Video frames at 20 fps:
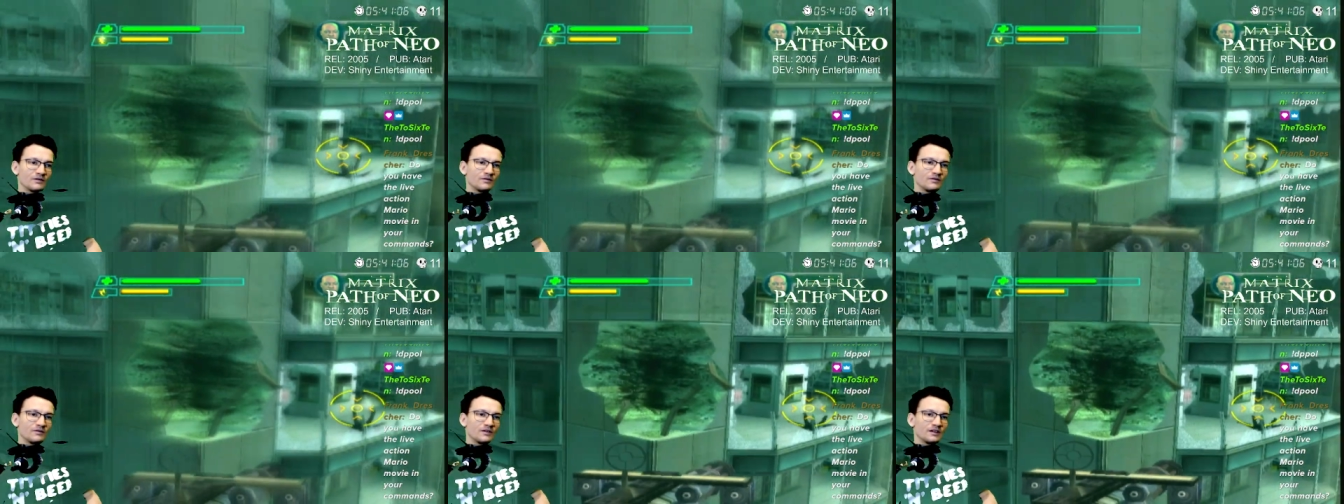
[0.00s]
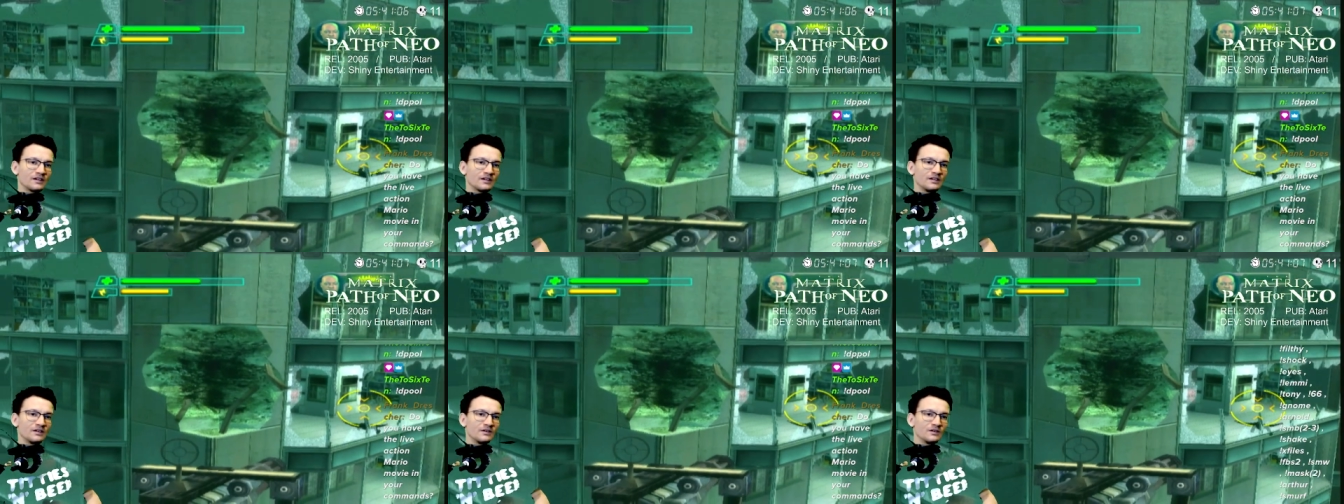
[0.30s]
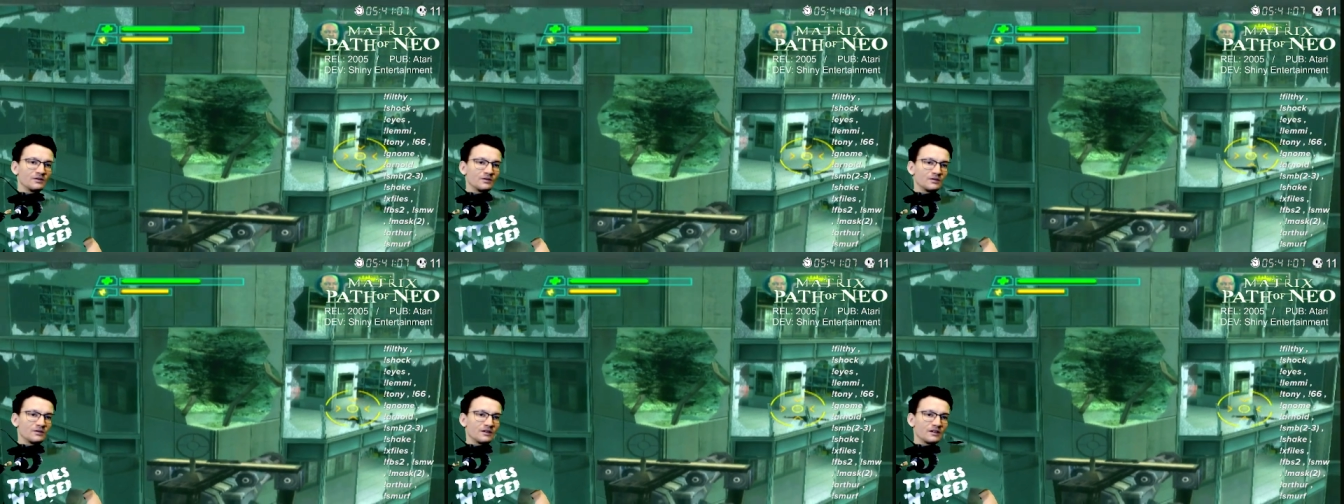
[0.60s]
Fuck
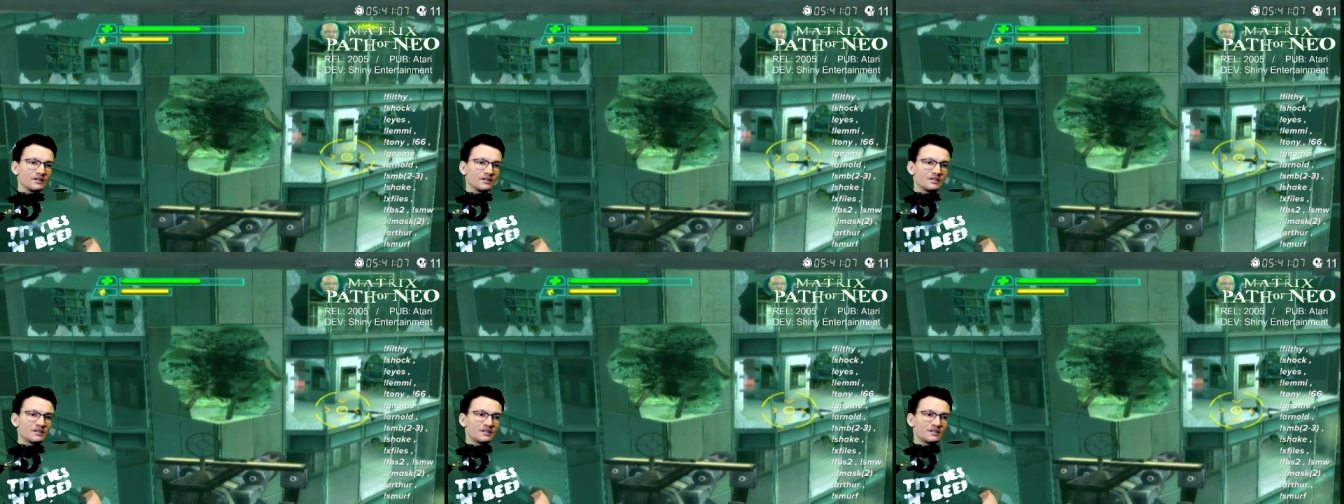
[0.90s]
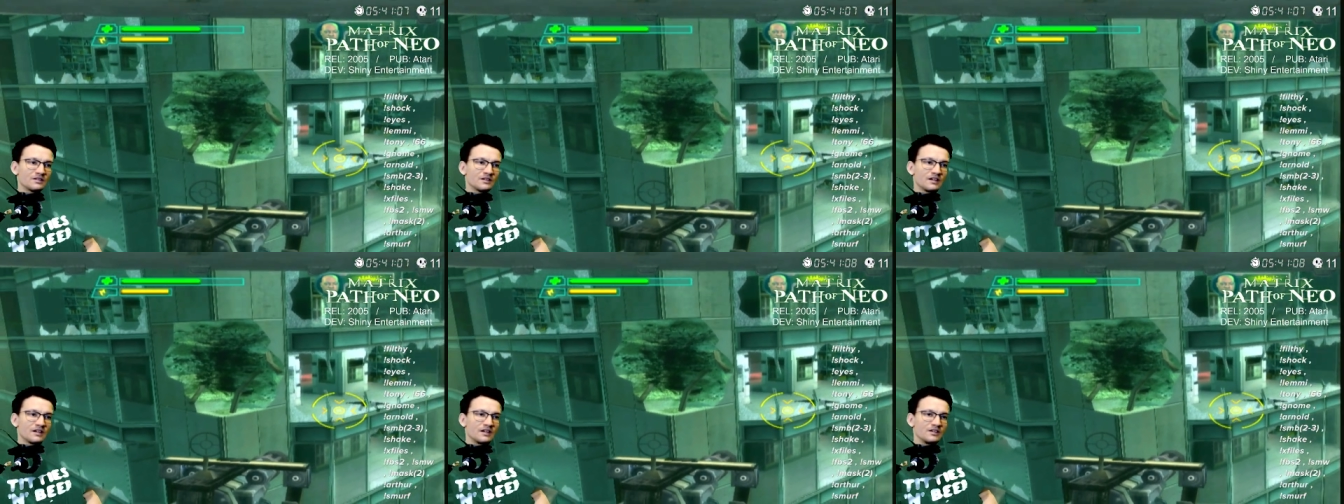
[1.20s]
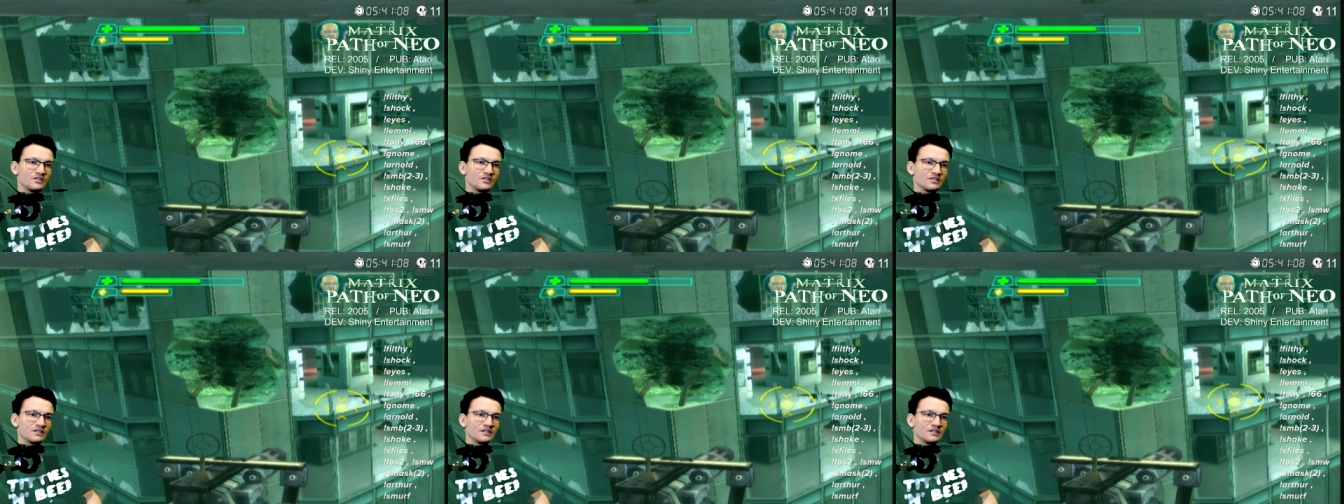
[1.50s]
you,
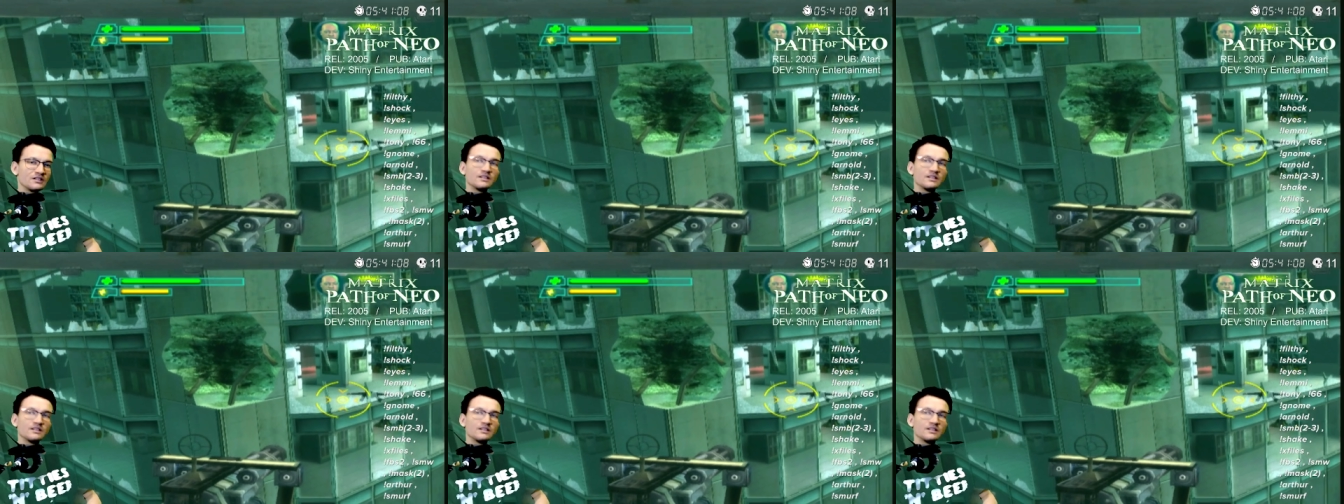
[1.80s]
agent.